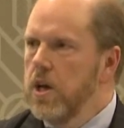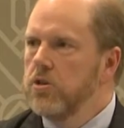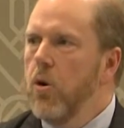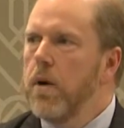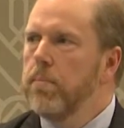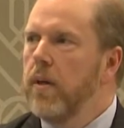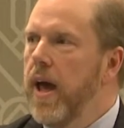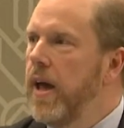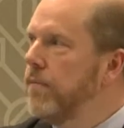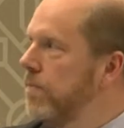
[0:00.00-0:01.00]
So our
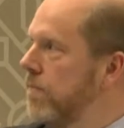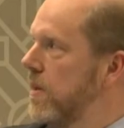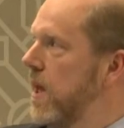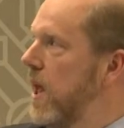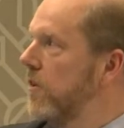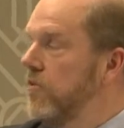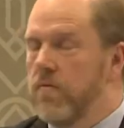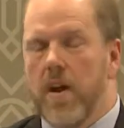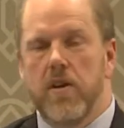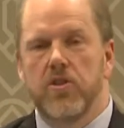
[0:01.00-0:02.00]
plan is
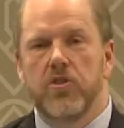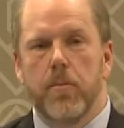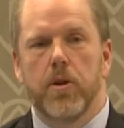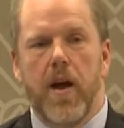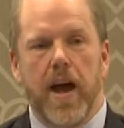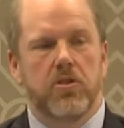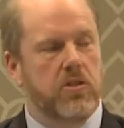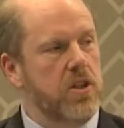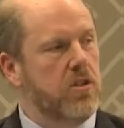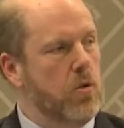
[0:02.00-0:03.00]
very similar,
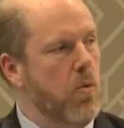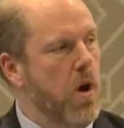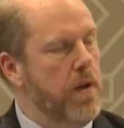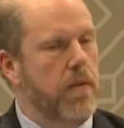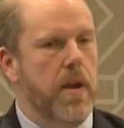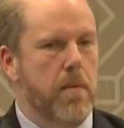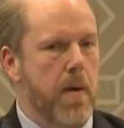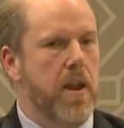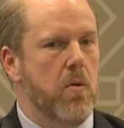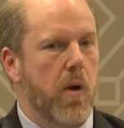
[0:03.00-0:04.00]
actually, to the one in
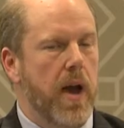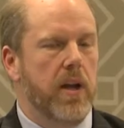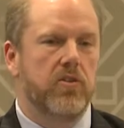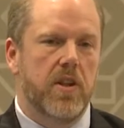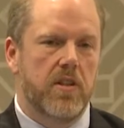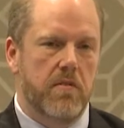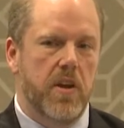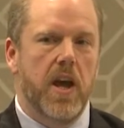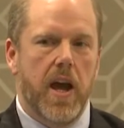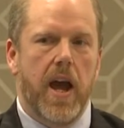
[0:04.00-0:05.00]
many ways that the
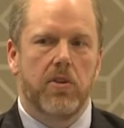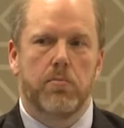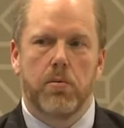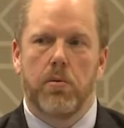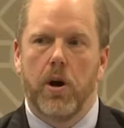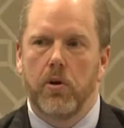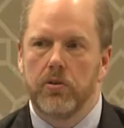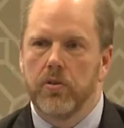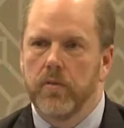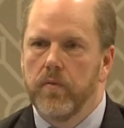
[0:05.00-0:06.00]
VA has
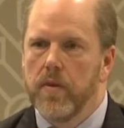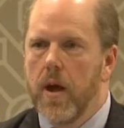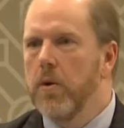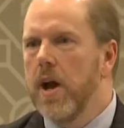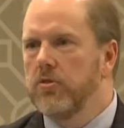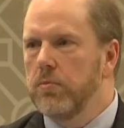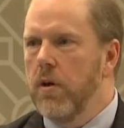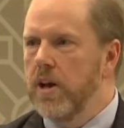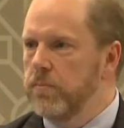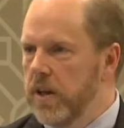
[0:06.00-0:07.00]
proposed. And we're not
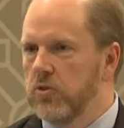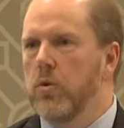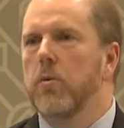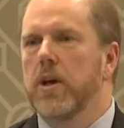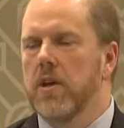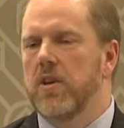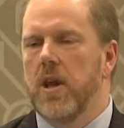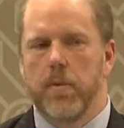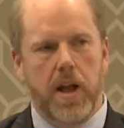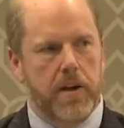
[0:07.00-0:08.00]
surprised because we were giving
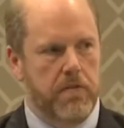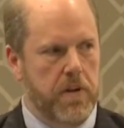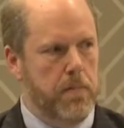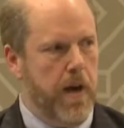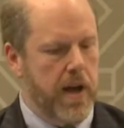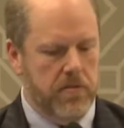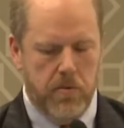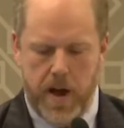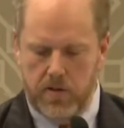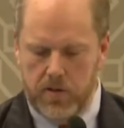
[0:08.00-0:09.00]
them a lot of feedback
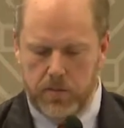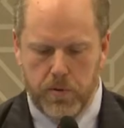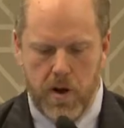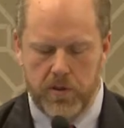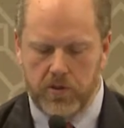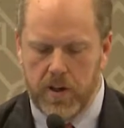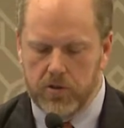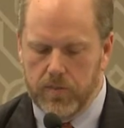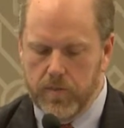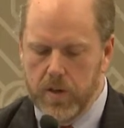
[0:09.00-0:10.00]
throughout this
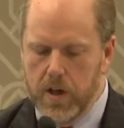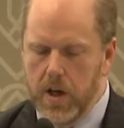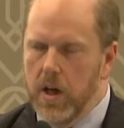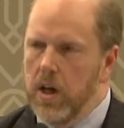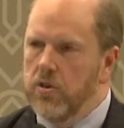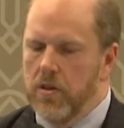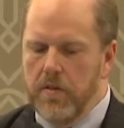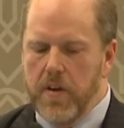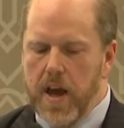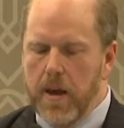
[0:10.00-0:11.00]
process. So the
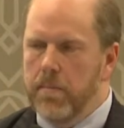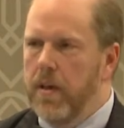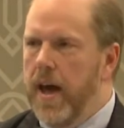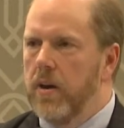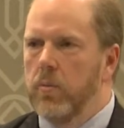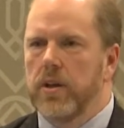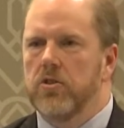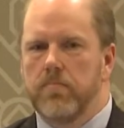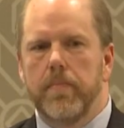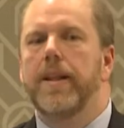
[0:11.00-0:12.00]
VA plan,
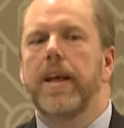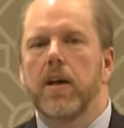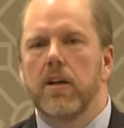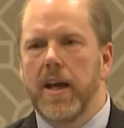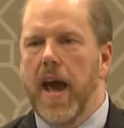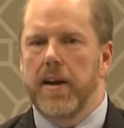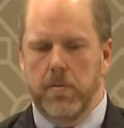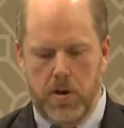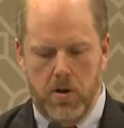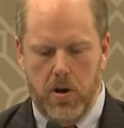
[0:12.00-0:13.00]
which legally had to
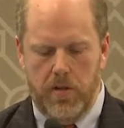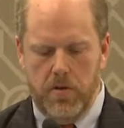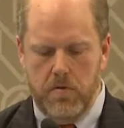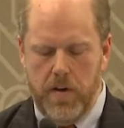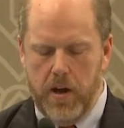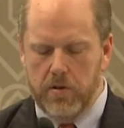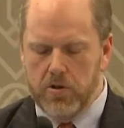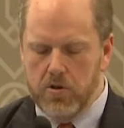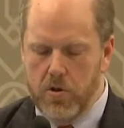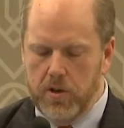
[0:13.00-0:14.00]
be called the New
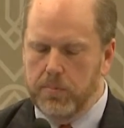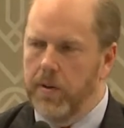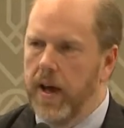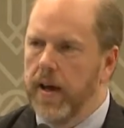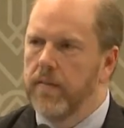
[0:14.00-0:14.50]
Veterans Choice Plan,